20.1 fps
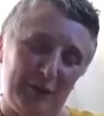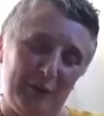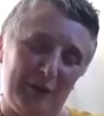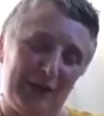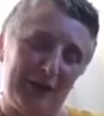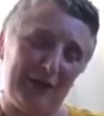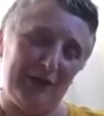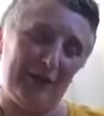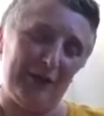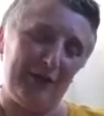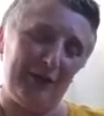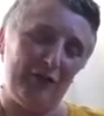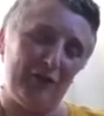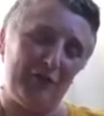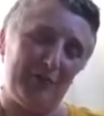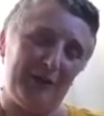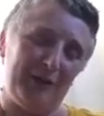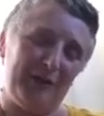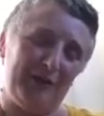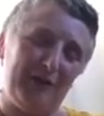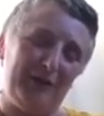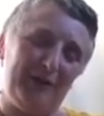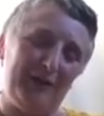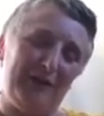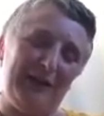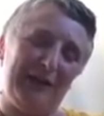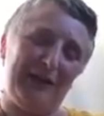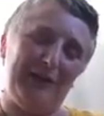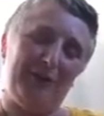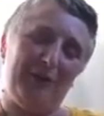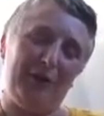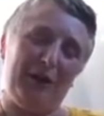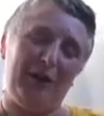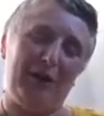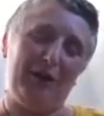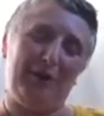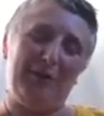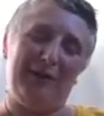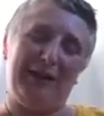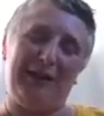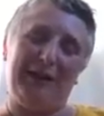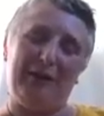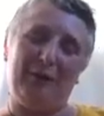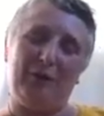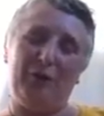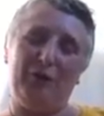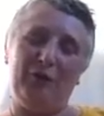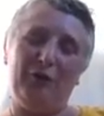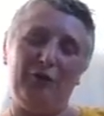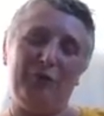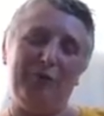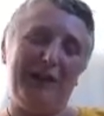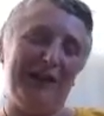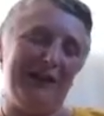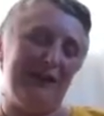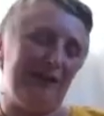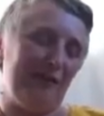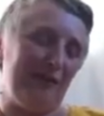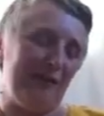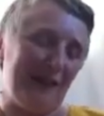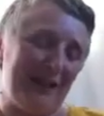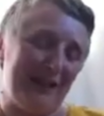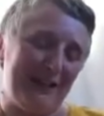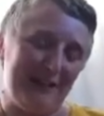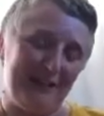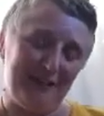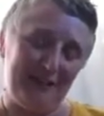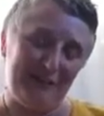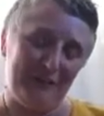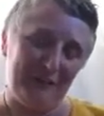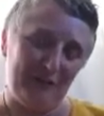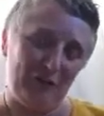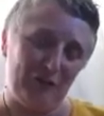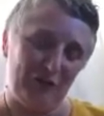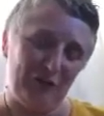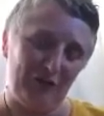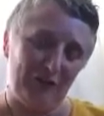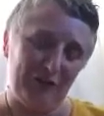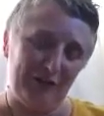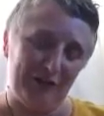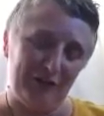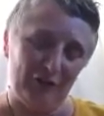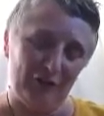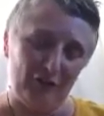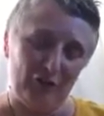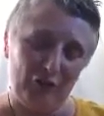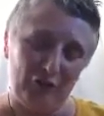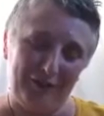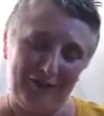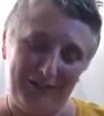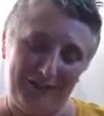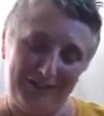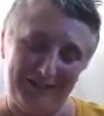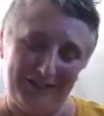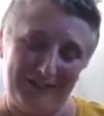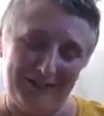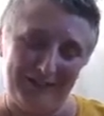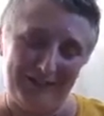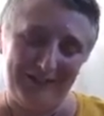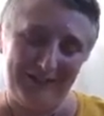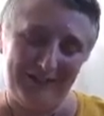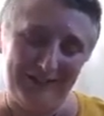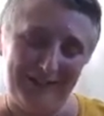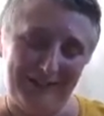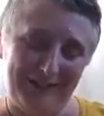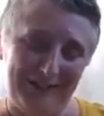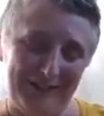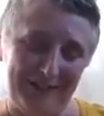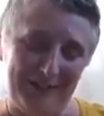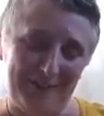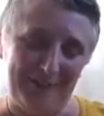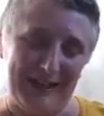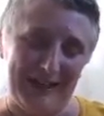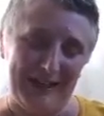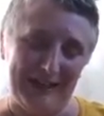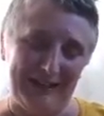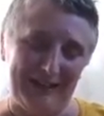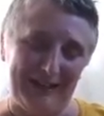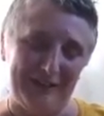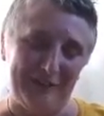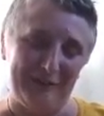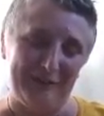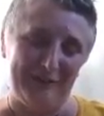or acknowledgement to keep going, or you've made the right decisions and choices, isn't it, my love?